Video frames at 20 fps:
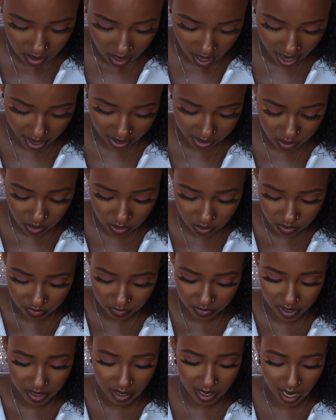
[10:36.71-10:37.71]
I don't
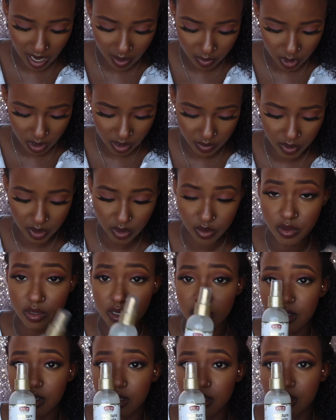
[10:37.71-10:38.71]
think I'm gonna be
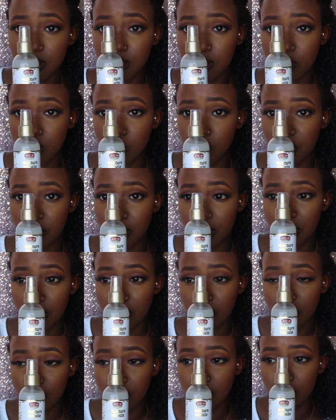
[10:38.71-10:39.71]
using the spray